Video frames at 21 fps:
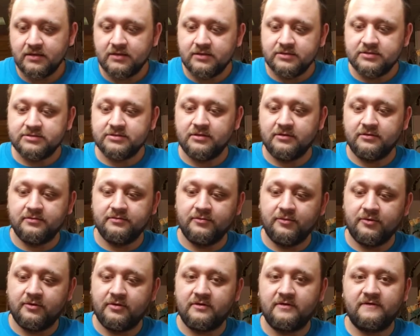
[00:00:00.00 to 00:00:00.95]
So
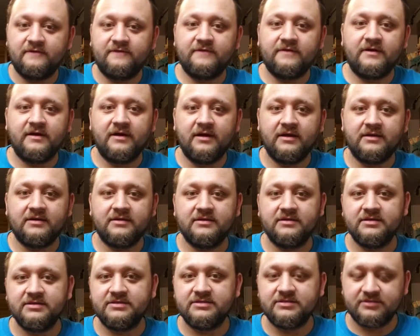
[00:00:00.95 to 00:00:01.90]
more of like,
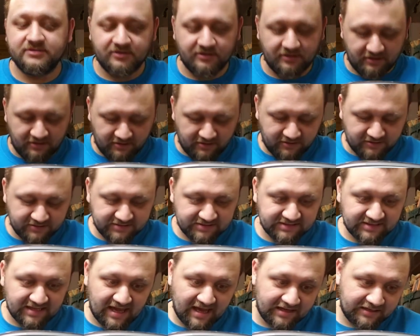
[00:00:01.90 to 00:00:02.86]
this car is
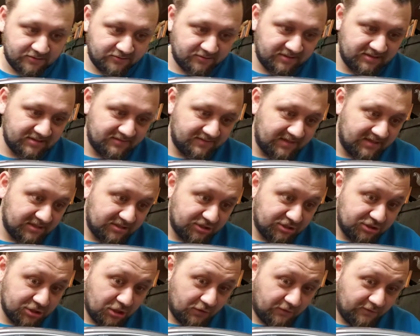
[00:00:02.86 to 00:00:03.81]
not going to be a
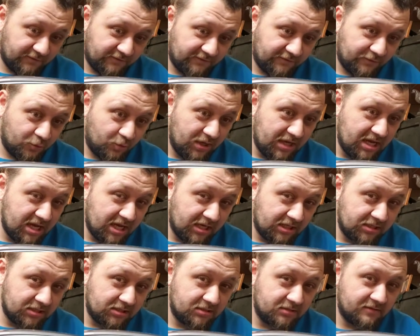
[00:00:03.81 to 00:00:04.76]
shelf
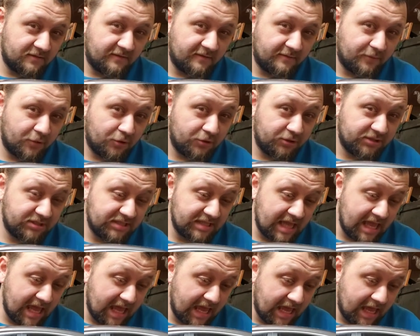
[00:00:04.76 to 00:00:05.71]
queen per
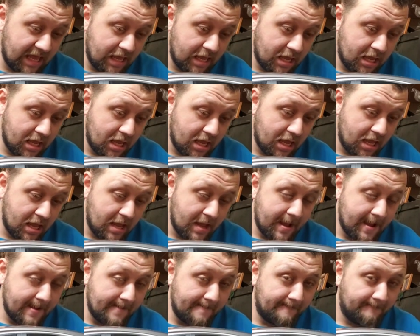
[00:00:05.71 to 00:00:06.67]
se,
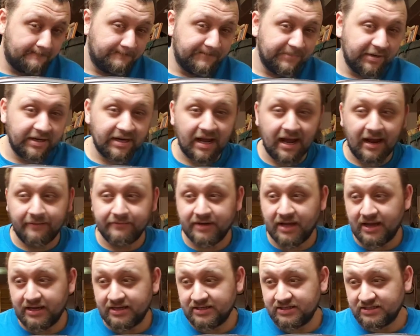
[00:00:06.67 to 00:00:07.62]
but I'm
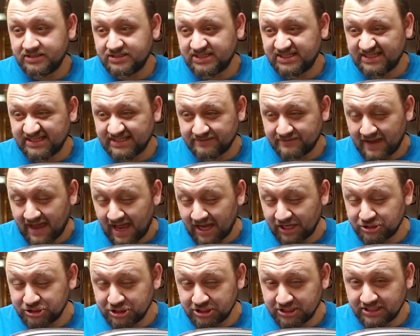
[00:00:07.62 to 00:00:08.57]
not going to
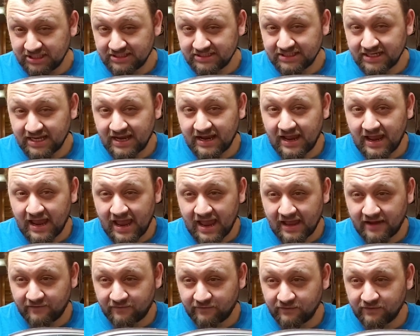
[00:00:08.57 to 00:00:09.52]
smash it into
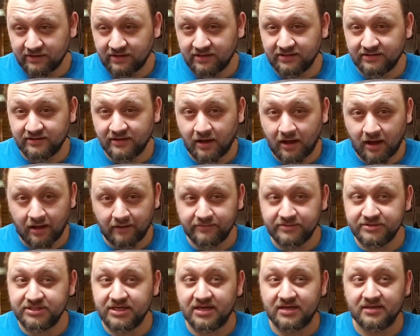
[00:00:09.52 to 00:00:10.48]
every
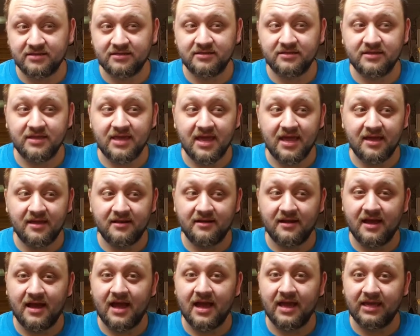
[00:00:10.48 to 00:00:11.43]
object that
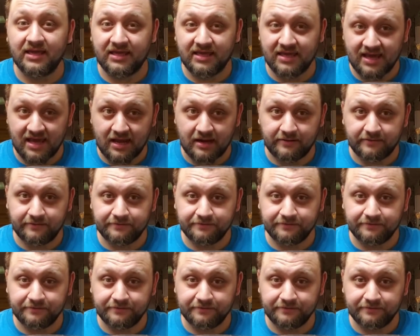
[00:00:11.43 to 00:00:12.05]
I can,